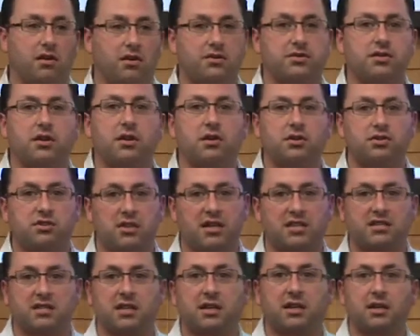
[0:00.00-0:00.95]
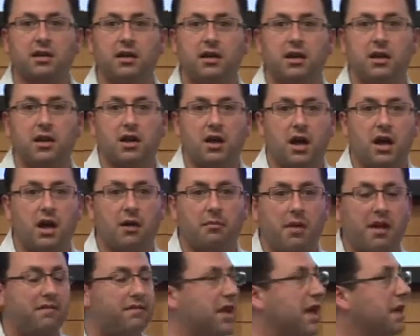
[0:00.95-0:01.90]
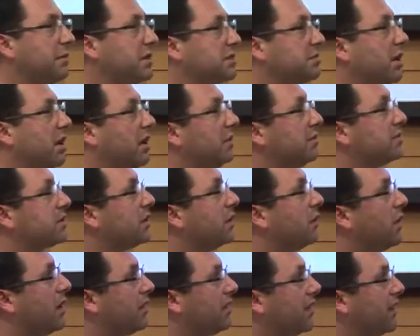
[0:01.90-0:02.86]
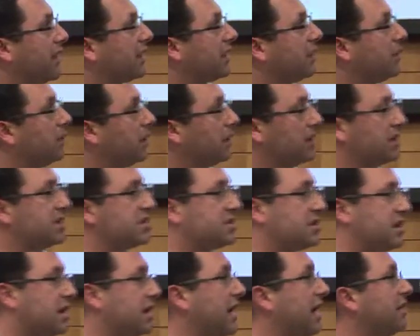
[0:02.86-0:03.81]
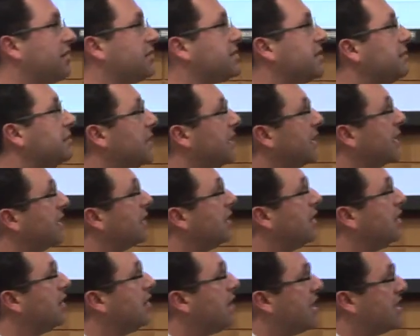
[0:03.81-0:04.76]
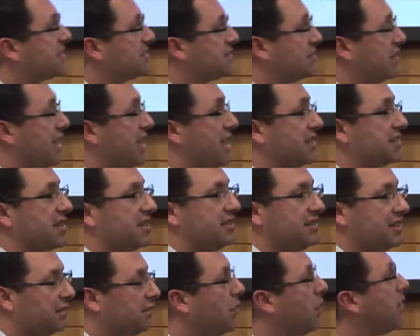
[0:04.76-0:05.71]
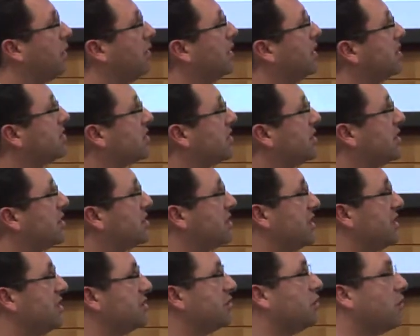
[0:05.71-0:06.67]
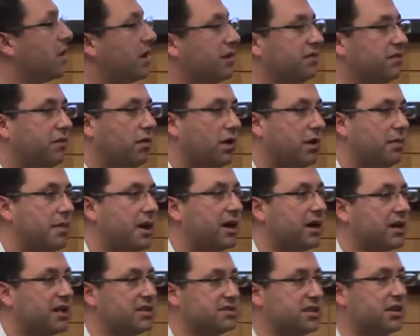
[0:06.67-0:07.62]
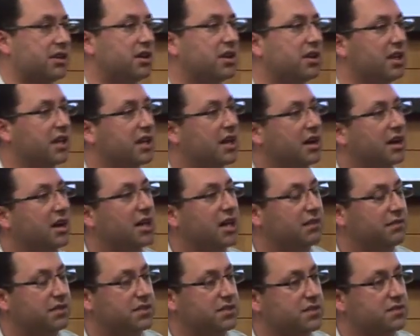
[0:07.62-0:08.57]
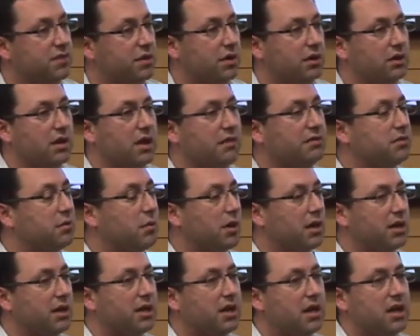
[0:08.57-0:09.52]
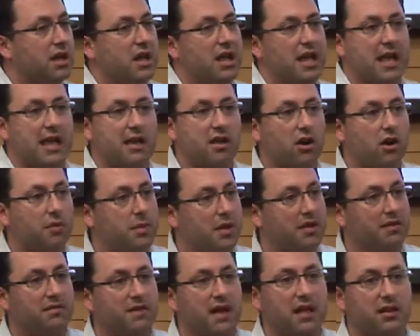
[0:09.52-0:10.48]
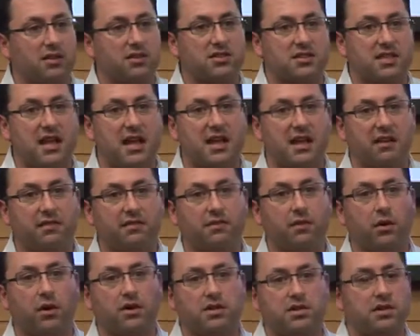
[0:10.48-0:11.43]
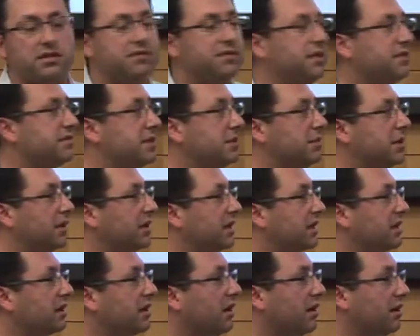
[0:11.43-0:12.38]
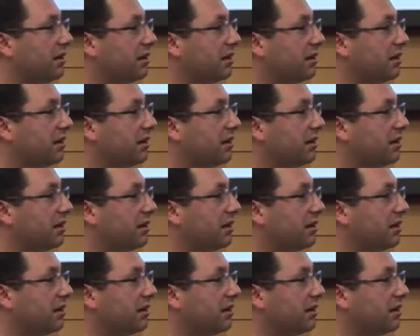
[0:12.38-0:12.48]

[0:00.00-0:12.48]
also addressing uh, my family's problems. The one thing that really stuck out to me as, as I did more research is one in four Americans are currently caregivers for a loved one. AARP values that at $450 billion.